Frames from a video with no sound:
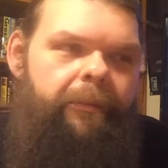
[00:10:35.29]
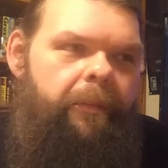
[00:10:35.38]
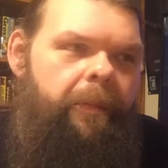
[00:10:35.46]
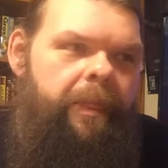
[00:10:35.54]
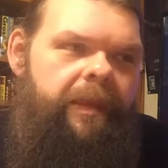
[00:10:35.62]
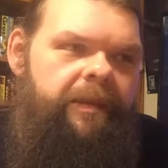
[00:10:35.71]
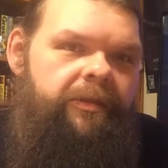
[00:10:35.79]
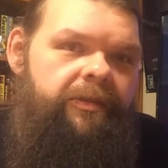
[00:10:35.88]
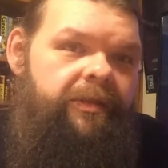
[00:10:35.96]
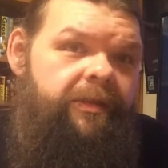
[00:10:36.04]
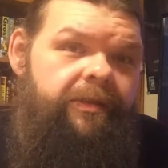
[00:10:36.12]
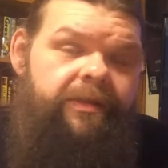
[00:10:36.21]
She
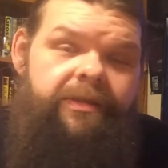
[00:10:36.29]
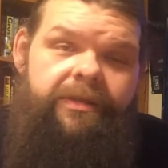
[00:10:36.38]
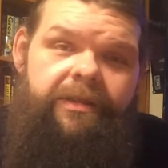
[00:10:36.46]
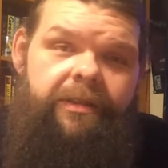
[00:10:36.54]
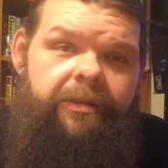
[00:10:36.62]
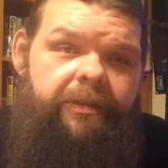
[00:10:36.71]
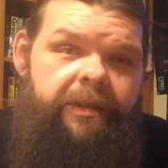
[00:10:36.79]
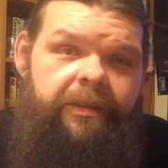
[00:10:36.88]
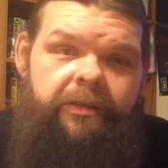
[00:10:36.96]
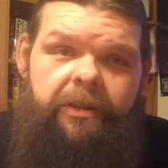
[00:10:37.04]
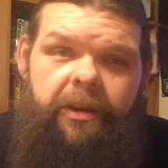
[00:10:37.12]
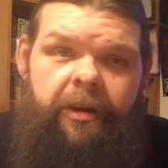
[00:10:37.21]
still does
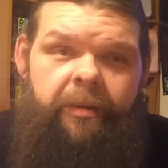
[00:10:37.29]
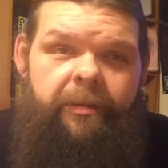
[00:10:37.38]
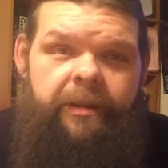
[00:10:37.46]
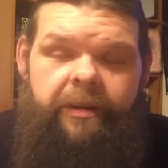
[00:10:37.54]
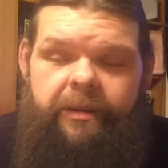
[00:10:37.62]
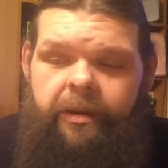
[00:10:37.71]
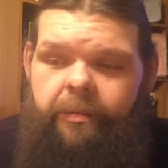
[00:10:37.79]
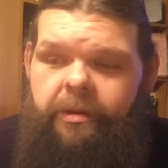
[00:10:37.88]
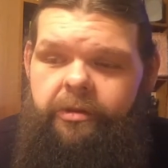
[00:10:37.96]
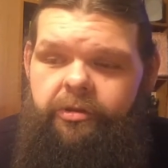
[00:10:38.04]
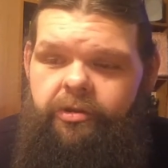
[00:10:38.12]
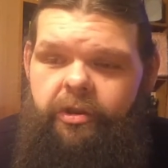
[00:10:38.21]
comedy
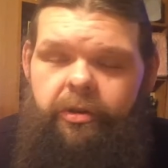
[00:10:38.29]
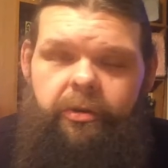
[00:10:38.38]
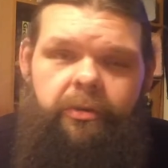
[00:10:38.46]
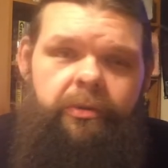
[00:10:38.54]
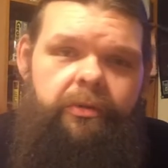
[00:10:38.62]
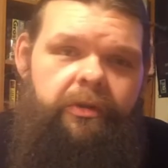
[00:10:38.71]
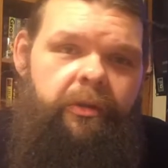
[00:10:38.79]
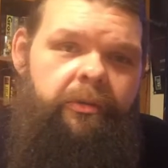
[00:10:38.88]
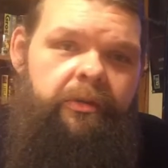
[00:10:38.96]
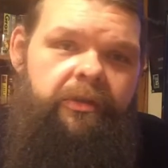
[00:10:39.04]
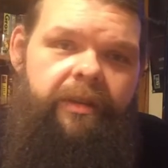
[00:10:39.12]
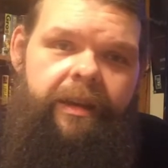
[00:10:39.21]
shows on
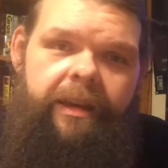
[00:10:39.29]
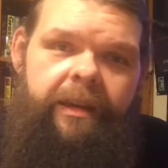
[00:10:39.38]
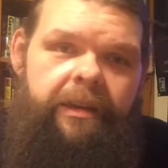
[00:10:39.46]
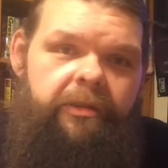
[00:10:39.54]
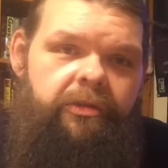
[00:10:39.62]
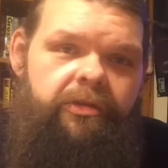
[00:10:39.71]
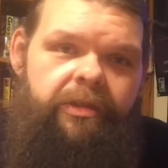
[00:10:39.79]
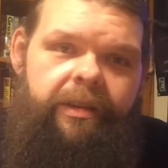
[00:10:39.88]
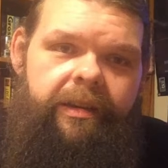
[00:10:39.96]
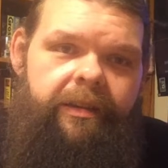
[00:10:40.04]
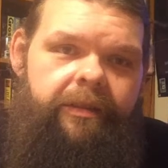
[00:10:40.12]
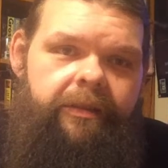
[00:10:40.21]
stage.
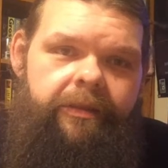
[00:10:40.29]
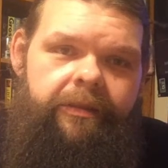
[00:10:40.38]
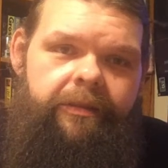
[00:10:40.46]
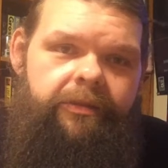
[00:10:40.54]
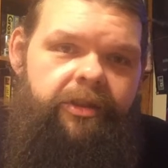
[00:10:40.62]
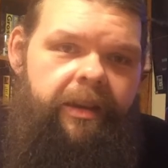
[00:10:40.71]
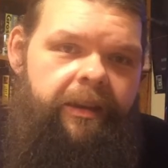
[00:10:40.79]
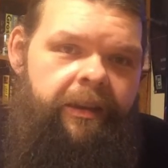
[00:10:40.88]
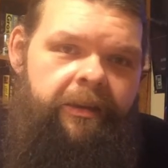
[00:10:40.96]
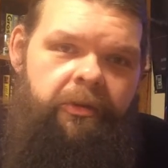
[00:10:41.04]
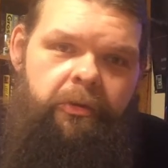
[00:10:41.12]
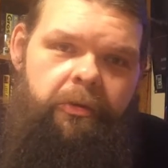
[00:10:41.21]
Check
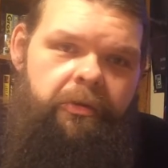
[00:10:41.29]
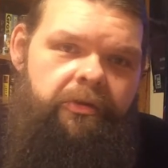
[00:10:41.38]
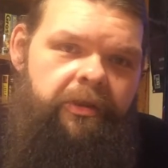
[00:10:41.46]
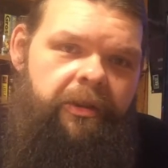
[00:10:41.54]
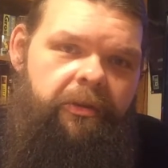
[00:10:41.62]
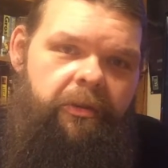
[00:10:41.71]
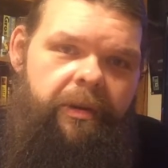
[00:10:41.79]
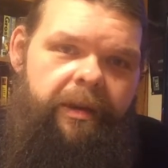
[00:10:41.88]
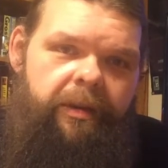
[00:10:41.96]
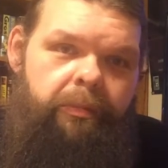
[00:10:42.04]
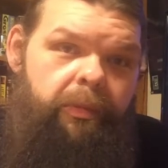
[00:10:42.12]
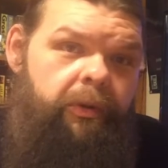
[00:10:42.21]
into her, check her out,
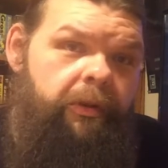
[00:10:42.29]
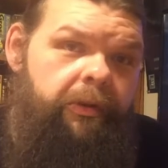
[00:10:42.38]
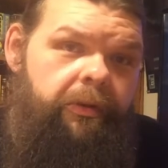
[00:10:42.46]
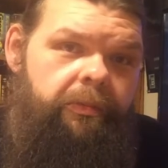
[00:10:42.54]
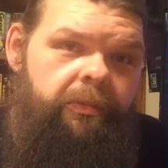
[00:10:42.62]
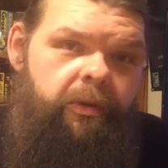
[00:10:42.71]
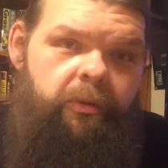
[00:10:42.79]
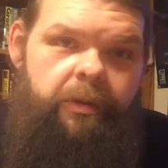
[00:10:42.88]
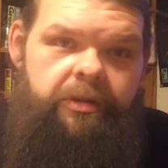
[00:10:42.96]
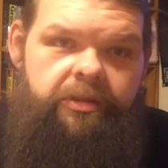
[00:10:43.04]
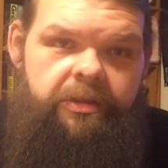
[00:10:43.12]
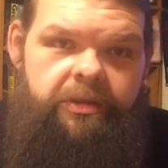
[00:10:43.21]
book her, do what you
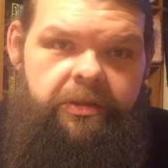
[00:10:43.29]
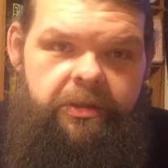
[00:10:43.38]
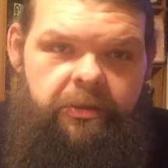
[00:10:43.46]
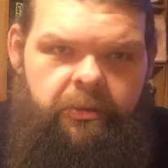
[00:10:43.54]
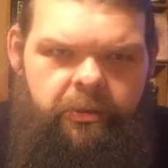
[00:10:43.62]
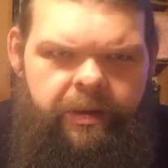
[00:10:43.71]
can do.